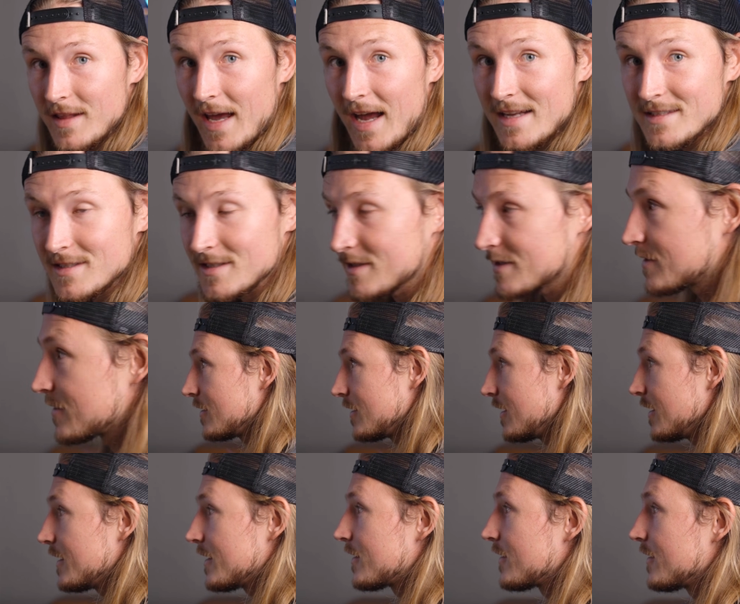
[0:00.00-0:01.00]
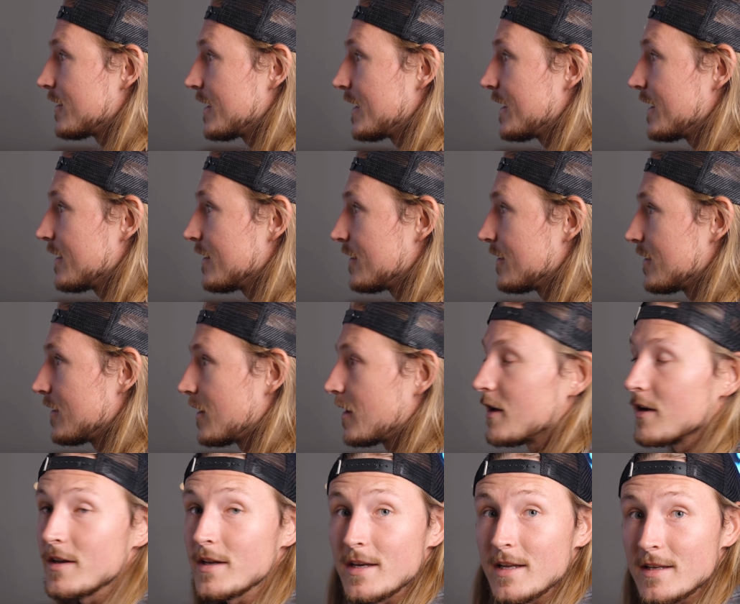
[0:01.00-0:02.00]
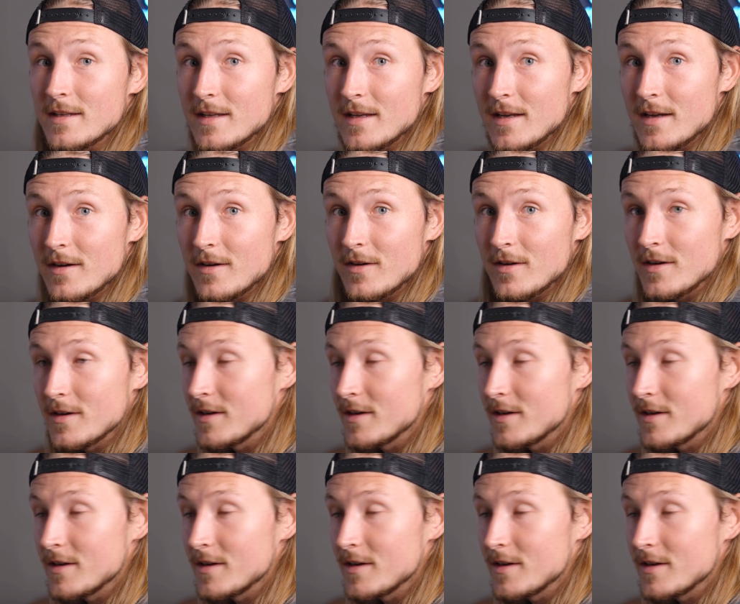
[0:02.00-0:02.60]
That's literally all you need to do.